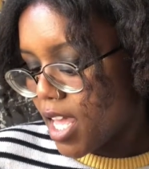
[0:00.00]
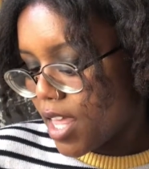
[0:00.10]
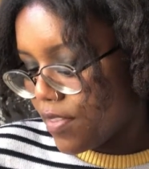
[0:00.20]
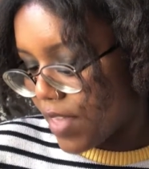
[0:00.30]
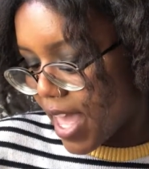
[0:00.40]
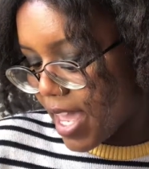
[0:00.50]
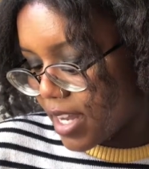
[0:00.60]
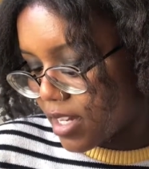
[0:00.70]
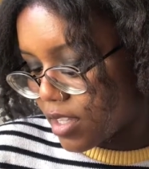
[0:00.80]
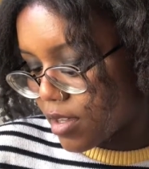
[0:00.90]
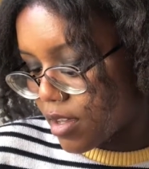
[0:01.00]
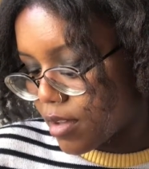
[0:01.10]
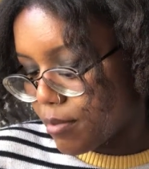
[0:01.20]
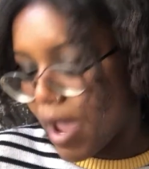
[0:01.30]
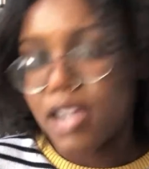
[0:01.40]
then the
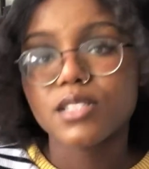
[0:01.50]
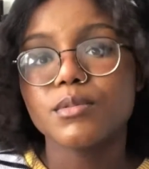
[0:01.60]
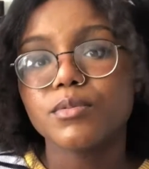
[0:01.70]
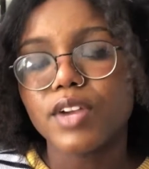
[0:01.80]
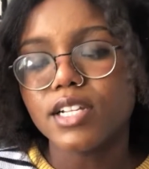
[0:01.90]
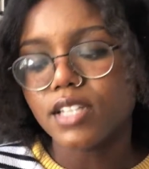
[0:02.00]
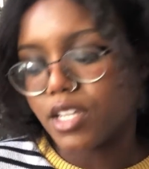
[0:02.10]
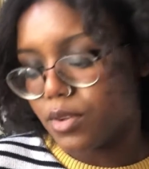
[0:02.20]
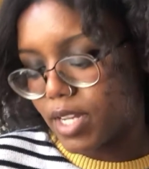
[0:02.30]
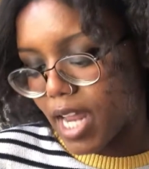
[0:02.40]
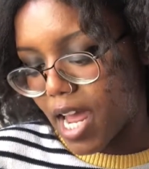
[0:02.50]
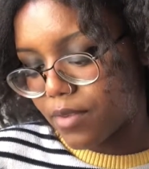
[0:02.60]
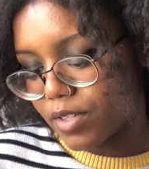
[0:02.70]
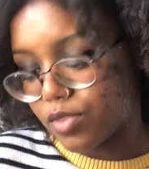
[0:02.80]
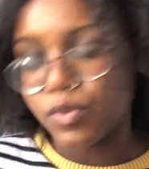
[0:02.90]
maximum rent that you can have
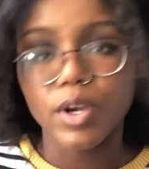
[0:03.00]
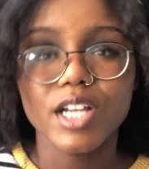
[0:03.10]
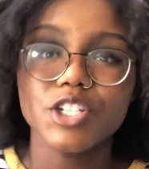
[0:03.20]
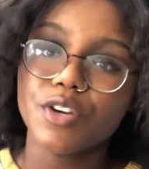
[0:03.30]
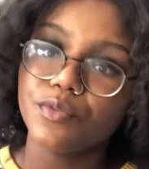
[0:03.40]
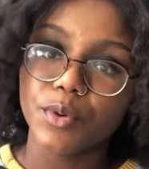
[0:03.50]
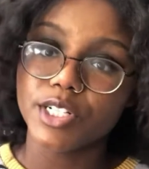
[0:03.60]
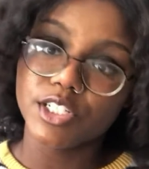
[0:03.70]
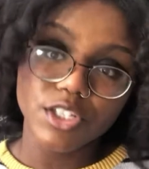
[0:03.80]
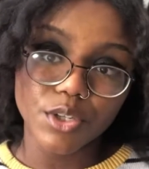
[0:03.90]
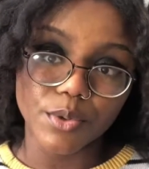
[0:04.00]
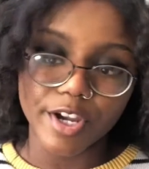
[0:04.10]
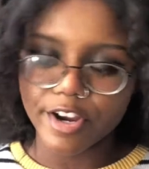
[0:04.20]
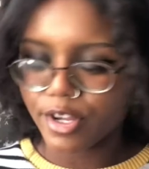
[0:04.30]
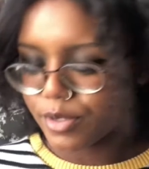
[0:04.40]
is 442
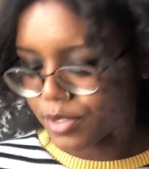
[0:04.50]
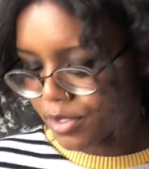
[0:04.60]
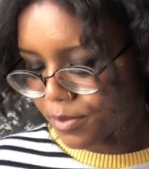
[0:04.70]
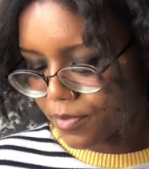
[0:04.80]
euros.